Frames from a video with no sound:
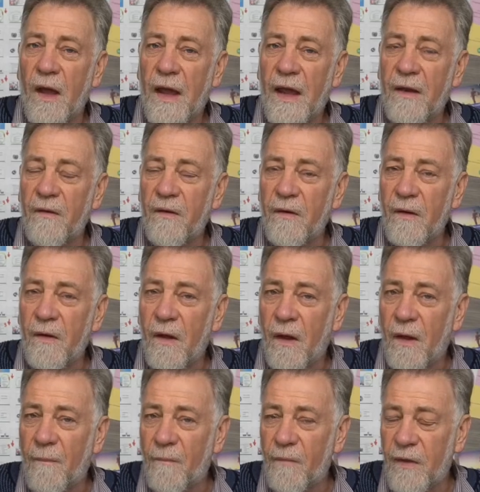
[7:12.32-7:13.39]
and
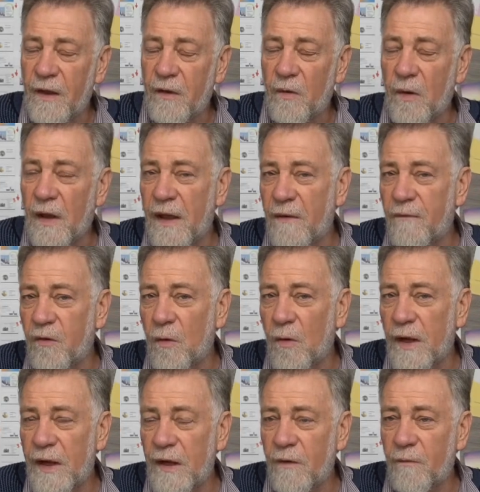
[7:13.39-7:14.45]
then you'll have
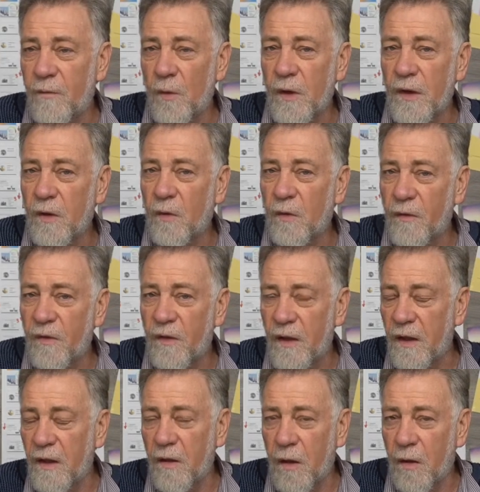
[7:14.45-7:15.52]
your head of boarding or a
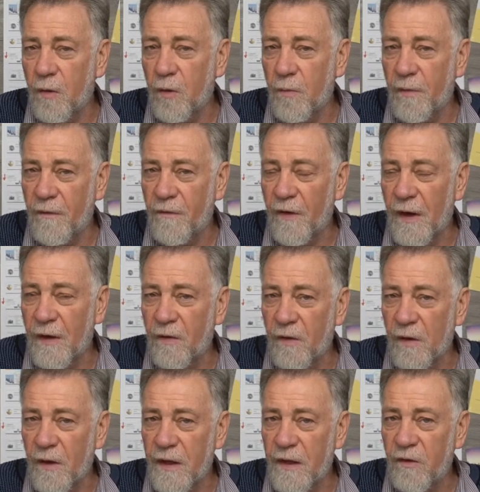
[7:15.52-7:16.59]
CEO who provides
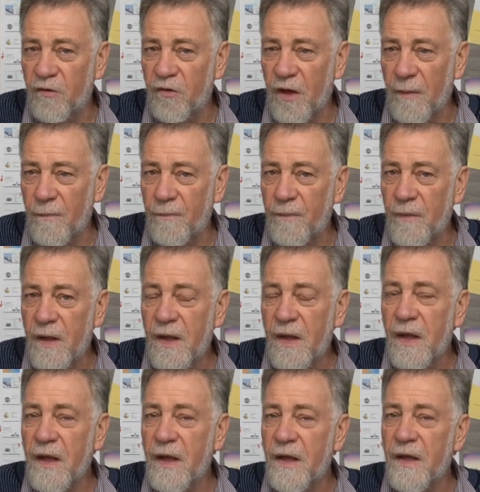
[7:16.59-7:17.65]
the leadership.
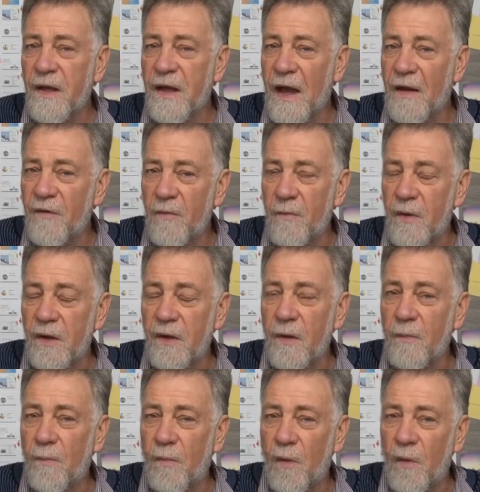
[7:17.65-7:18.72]
In a government
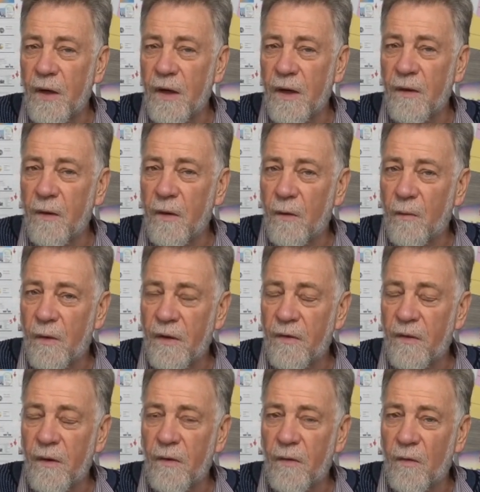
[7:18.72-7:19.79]
boarding
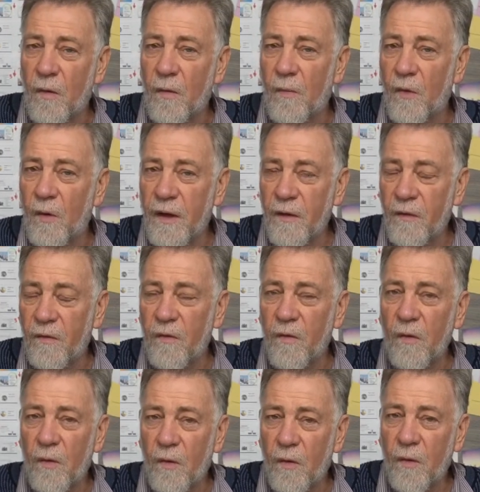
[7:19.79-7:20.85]
residence or boarding
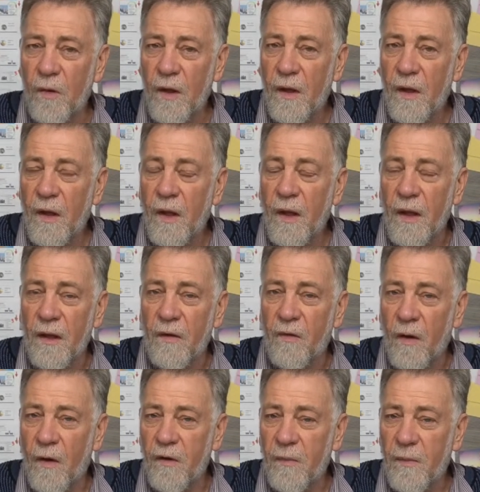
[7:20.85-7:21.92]
school, it's
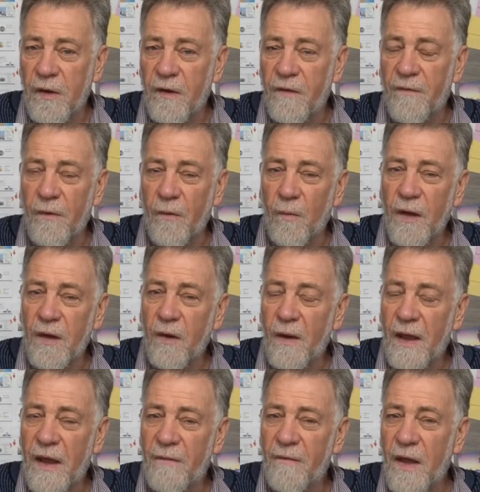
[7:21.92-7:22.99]
going to be different, where you
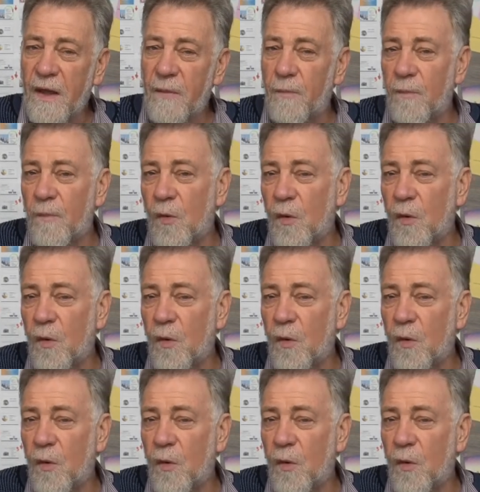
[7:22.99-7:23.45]
have a